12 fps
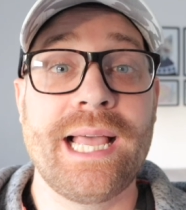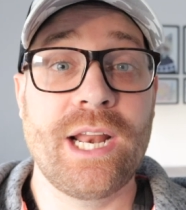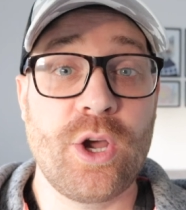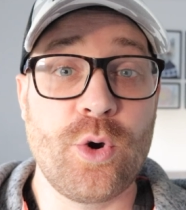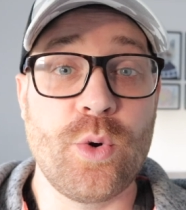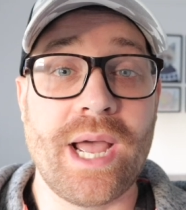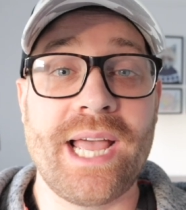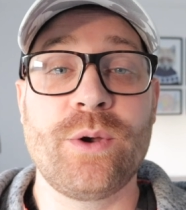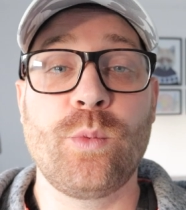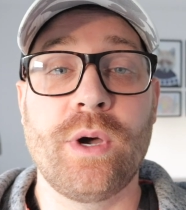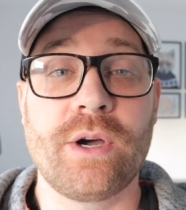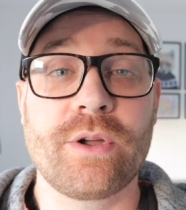Hello
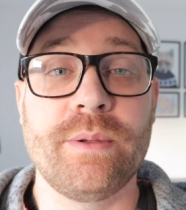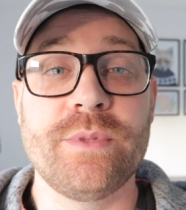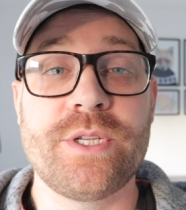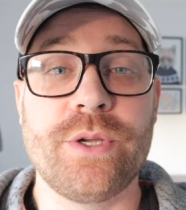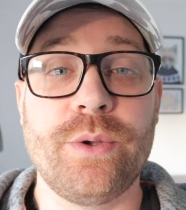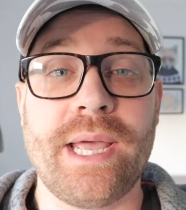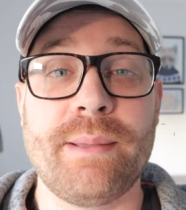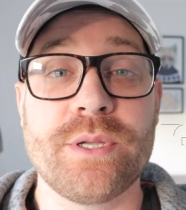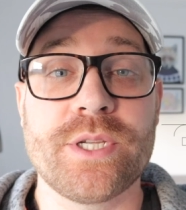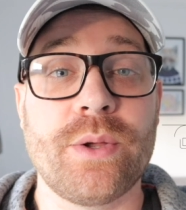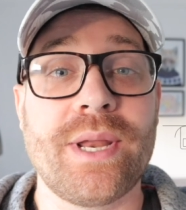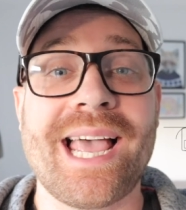and welcome to
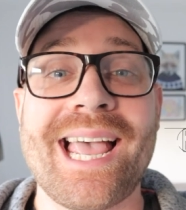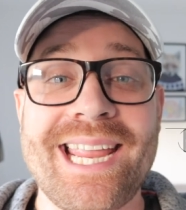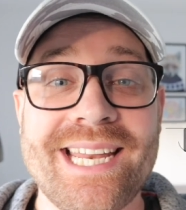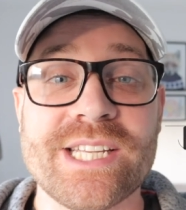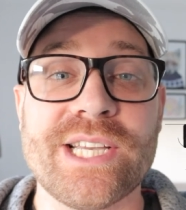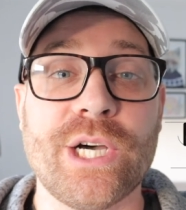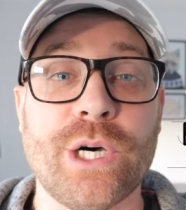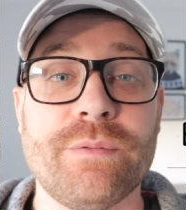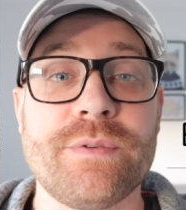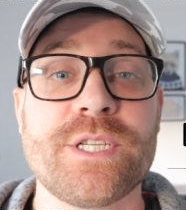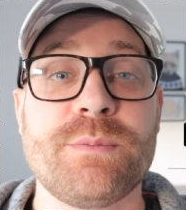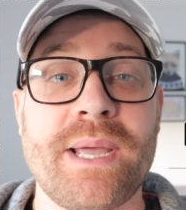episode 8
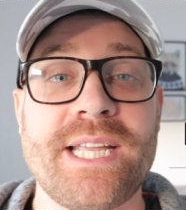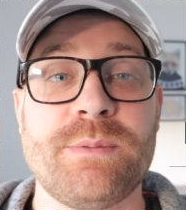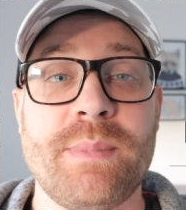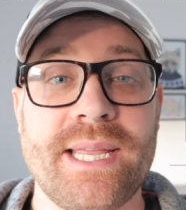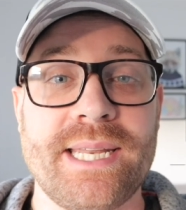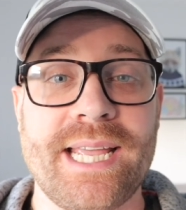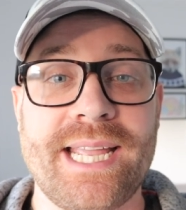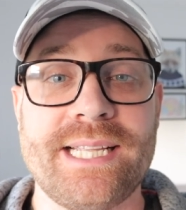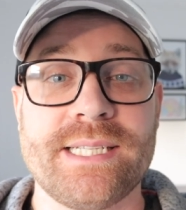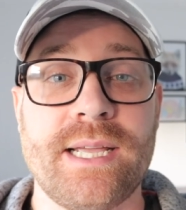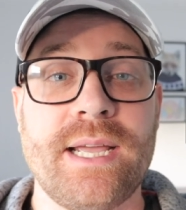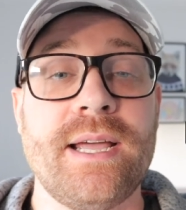of Spaceman Days.